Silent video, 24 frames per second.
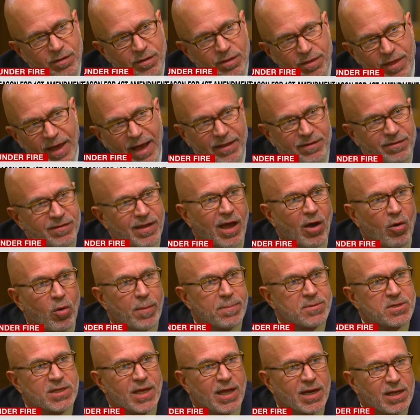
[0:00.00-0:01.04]
that's how
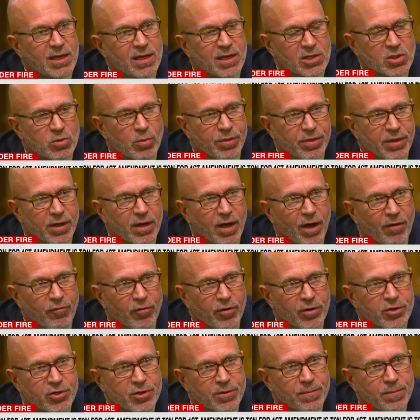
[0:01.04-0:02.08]
upset he is with the
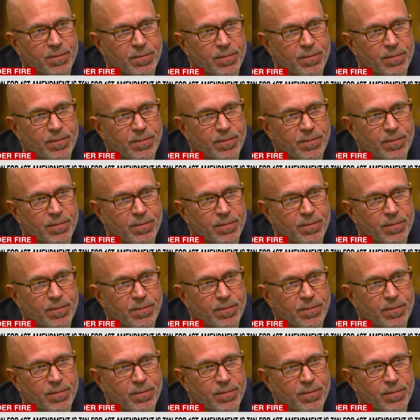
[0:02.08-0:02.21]
coverage?